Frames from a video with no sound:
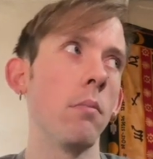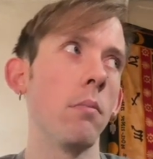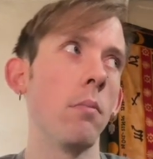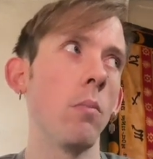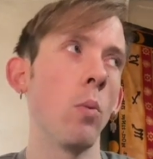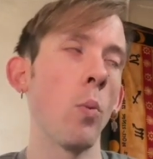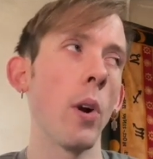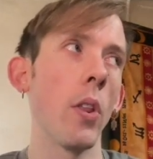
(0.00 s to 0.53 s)

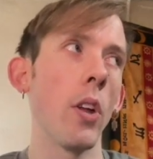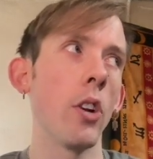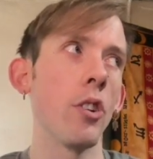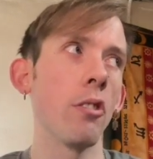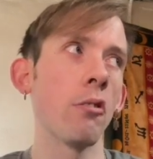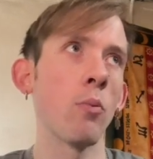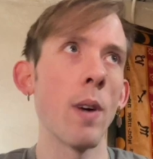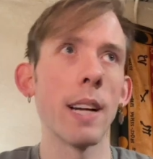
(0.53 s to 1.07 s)
where they're
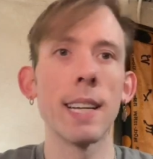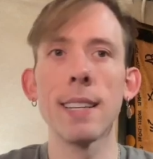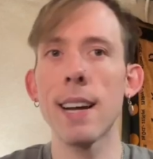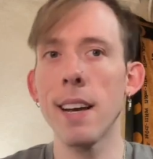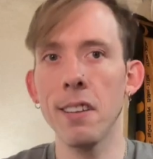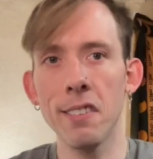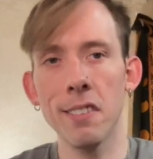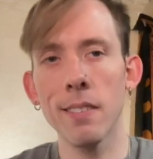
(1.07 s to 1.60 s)
just
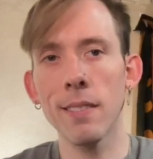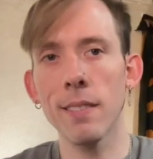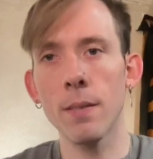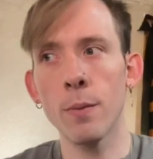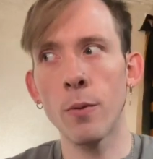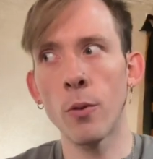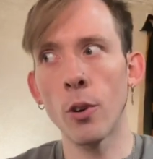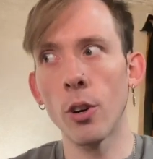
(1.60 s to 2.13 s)
recognized
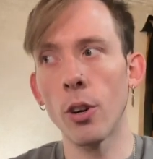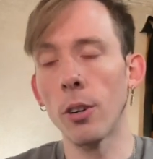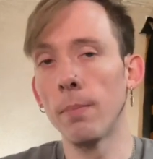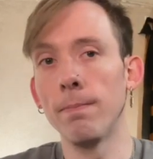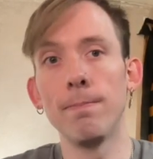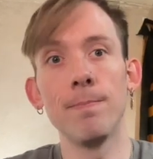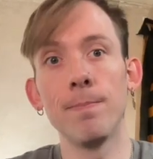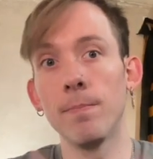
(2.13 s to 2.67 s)
for
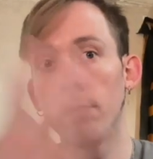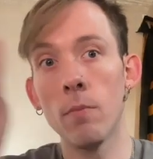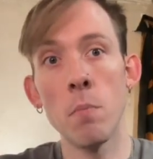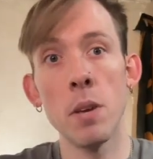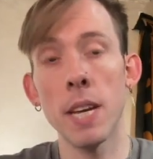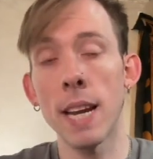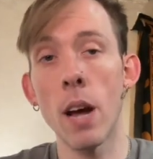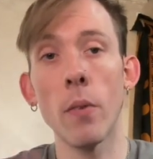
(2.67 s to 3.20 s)

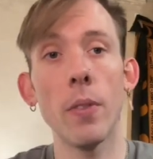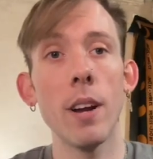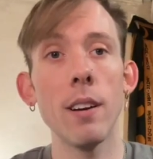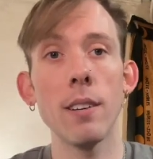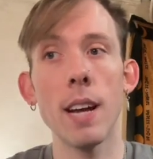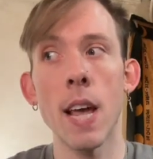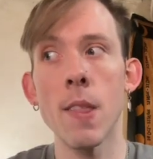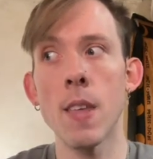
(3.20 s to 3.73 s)
being out
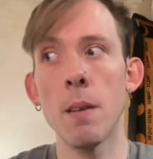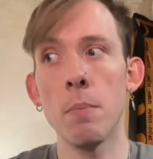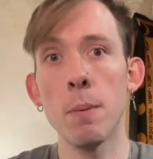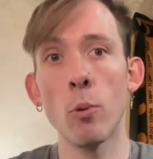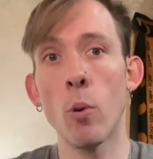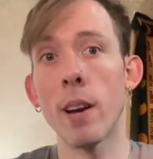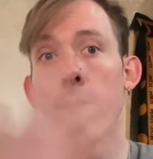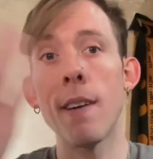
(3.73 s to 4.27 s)
there, and then
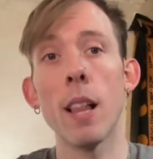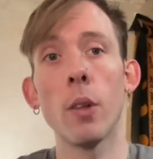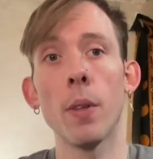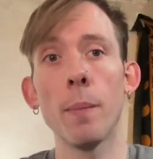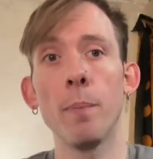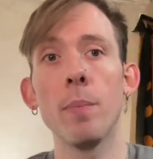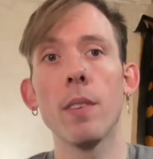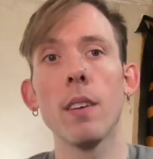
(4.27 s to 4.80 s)
people want to follow
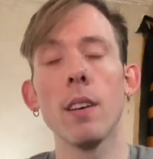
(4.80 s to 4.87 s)
them.